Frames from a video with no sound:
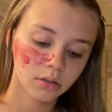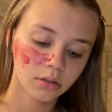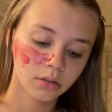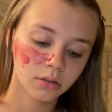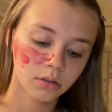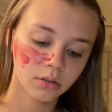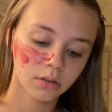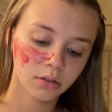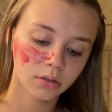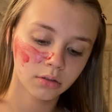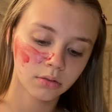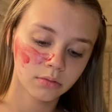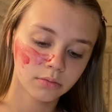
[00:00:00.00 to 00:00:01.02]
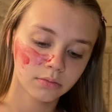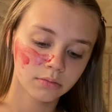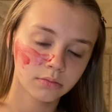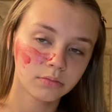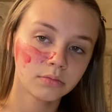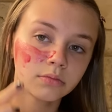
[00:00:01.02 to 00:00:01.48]

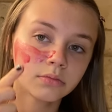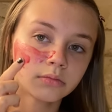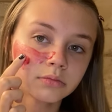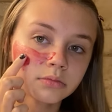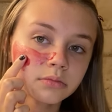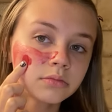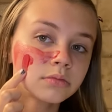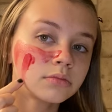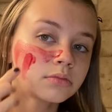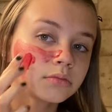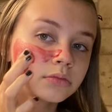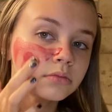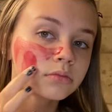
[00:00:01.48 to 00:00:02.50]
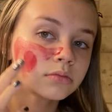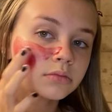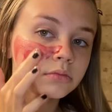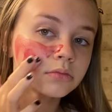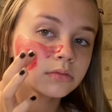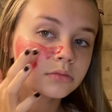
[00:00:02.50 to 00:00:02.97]

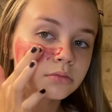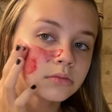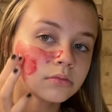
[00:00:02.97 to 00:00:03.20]
[no speech]